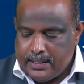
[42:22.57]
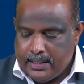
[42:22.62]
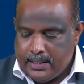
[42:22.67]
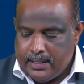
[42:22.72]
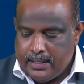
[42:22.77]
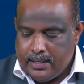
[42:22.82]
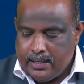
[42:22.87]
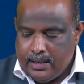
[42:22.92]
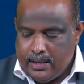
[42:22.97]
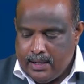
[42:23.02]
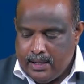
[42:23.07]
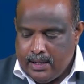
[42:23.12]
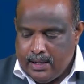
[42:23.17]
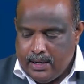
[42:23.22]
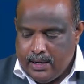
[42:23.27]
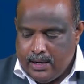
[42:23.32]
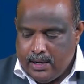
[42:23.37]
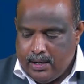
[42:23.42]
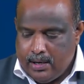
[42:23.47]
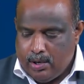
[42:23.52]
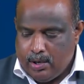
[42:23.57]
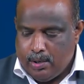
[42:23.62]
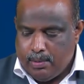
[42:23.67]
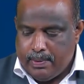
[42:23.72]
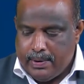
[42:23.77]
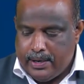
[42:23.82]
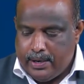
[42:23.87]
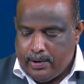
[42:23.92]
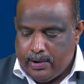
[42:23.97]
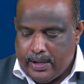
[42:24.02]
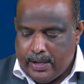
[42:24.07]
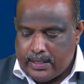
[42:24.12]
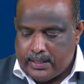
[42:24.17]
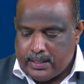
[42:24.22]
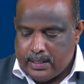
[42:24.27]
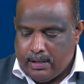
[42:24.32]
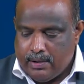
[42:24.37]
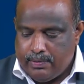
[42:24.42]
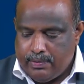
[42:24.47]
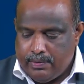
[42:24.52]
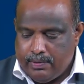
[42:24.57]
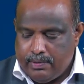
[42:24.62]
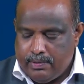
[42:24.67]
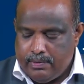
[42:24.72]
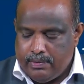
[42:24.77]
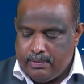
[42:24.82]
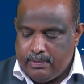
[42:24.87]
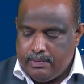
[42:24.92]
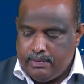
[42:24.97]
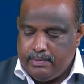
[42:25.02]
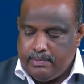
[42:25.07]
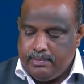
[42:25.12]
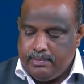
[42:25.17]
plus dou by dou x of